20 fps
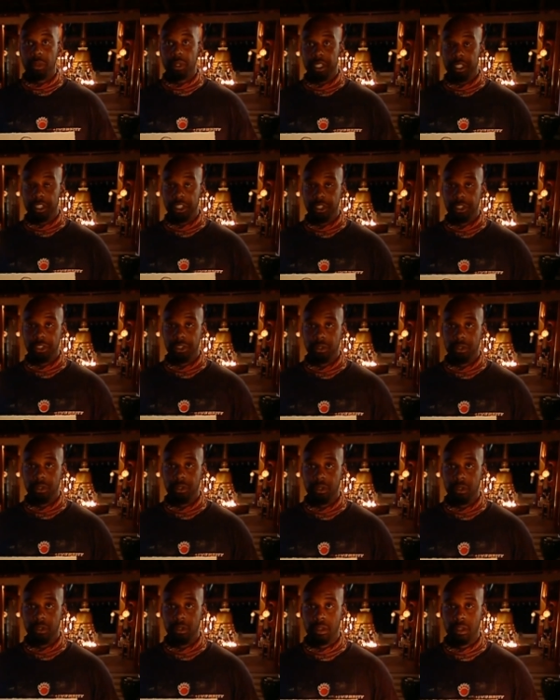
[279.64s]
an issue
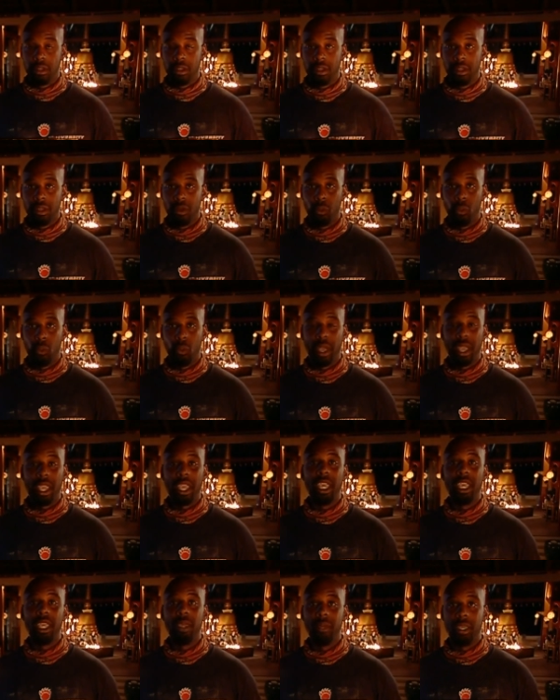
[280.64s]

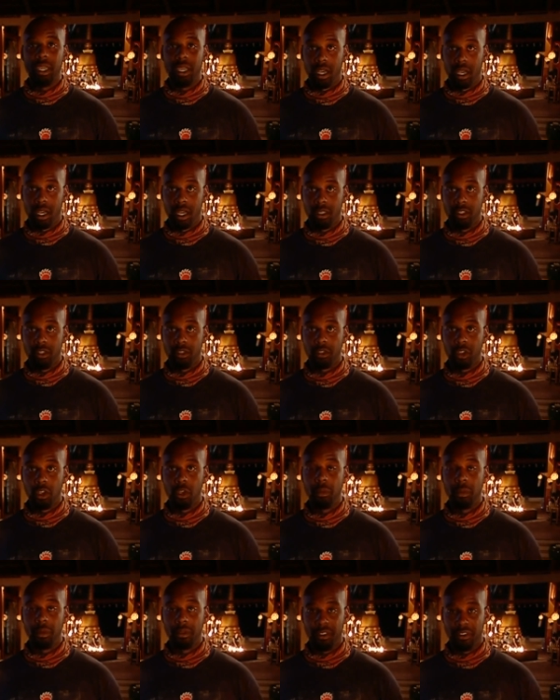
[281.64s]
way beyond the
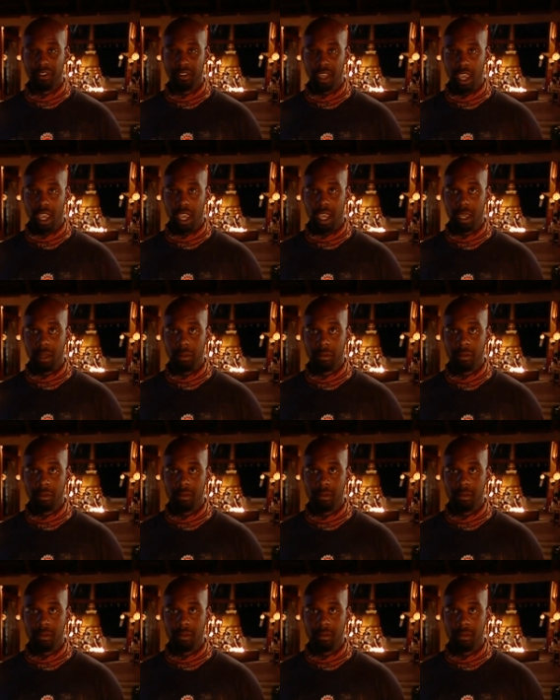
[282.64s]
scope of this game.